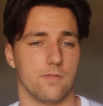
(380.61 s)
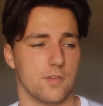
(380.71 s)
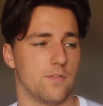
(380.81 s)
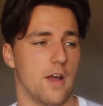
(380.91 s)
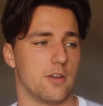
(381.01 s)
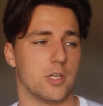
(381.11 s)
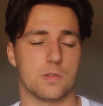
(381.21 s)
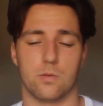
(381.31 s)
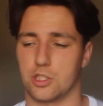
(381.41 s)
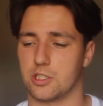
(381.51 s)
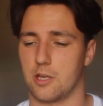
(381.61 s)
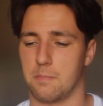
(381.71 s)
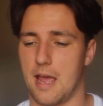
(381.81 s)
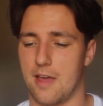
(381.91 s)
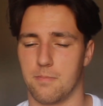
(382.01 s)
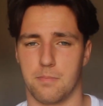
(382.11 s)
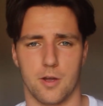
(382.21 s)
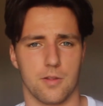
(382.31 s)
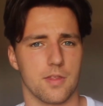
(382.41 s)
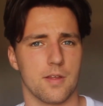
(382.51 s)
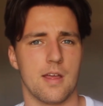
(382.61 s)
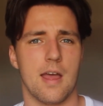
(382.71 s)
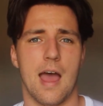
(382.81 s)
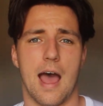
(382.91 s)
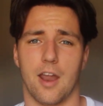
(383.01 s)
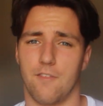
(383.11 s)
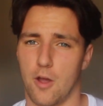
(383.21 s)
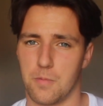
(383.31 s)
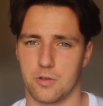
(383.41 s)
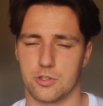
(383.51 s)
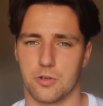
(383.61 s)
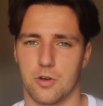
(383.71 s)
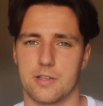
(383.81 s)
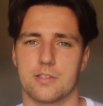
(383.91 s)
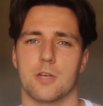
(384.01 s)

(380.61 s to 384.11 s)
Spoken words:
you found it useful just to compare them both, and I hope you enjoyed.